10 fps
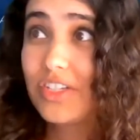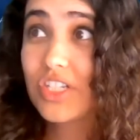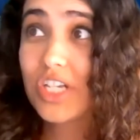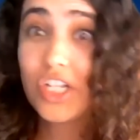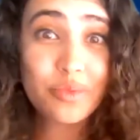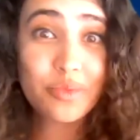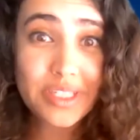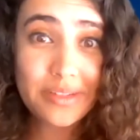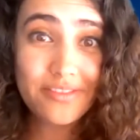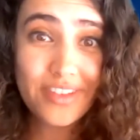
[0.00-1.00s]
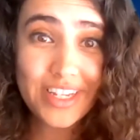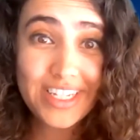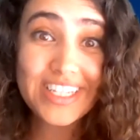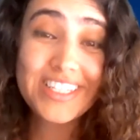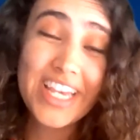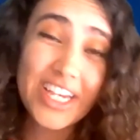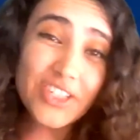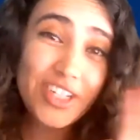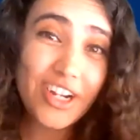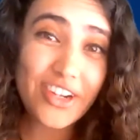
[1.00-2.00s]
scholarships and funding is
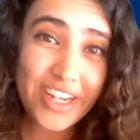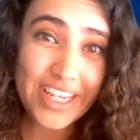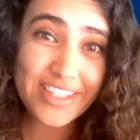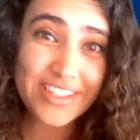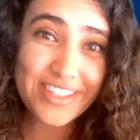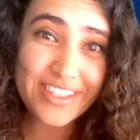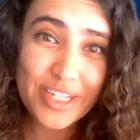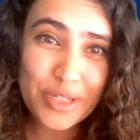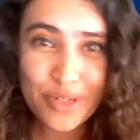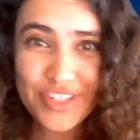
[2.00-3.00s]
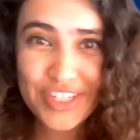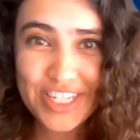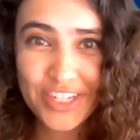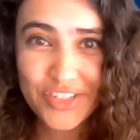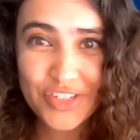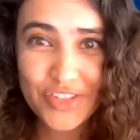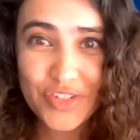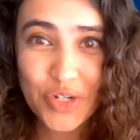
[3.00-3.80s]
actually our next presentation.